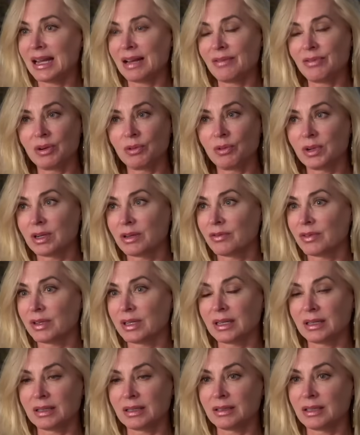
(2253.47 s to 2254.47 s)
I never would have,
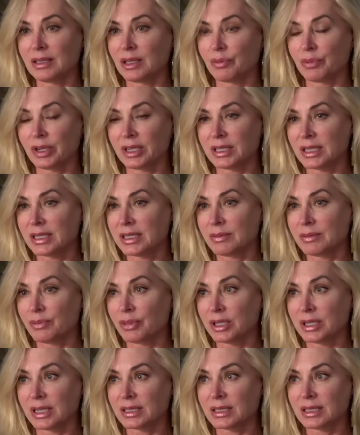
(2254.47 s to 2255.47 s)

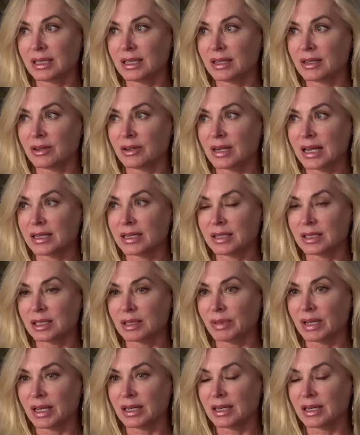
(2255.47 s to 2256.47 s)
predicted it or
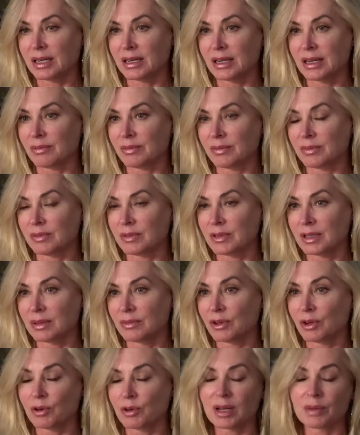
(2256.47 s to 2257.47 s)
anticipated it, and I'm
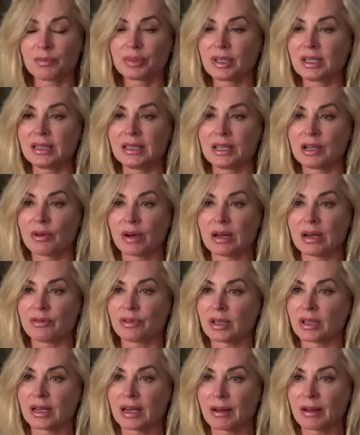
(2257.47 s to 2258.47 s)
completely
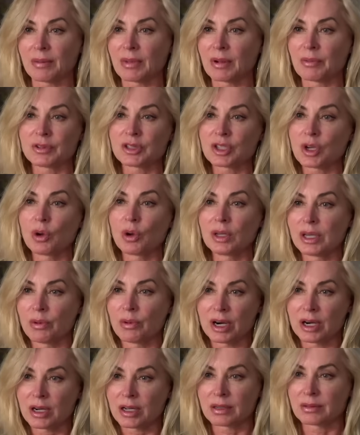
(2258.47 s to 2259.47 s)
grateful. And I'm totally
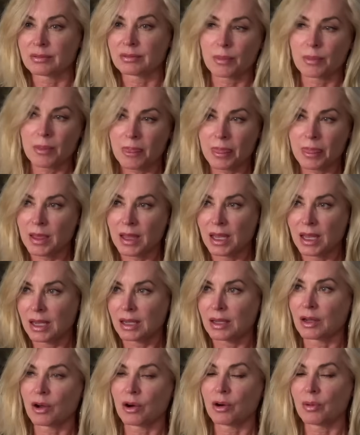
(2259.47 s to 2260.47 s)
aware it
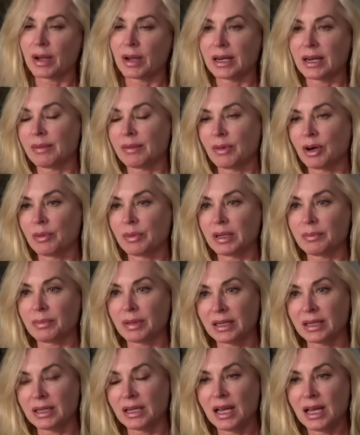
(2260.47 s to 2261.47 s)
could go away at any moment.
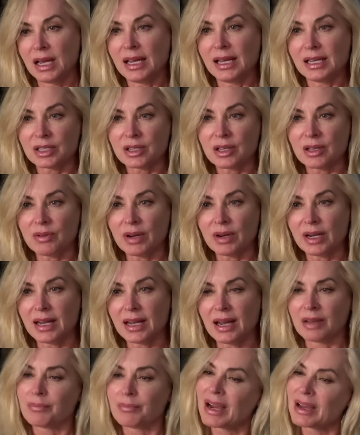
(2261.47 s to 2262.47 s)
But it's good right
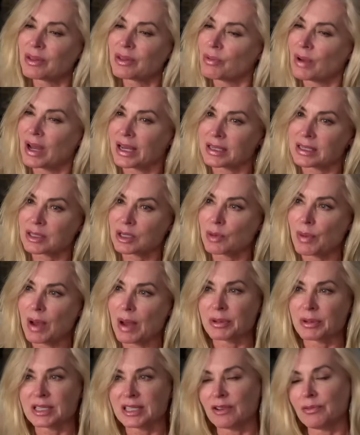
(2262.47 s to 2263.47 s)
now. And by the way, soap
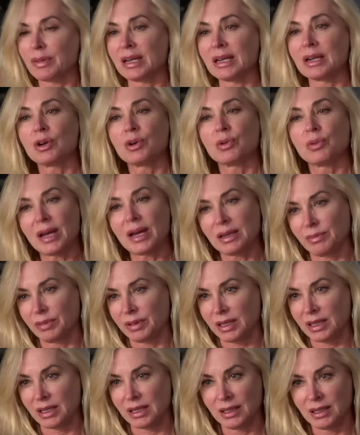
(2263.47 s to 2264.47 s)
operas have been
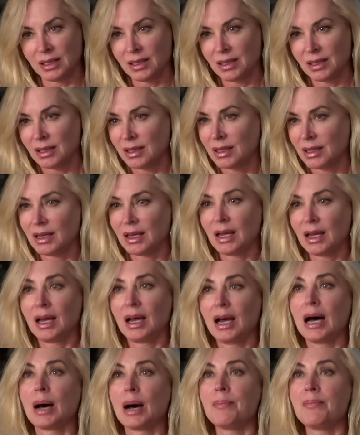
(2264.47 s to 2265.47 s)
incredibly
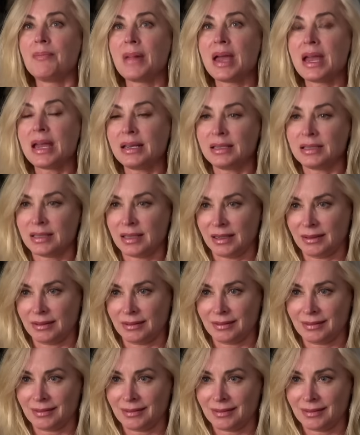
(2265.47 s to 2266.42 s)
amazing.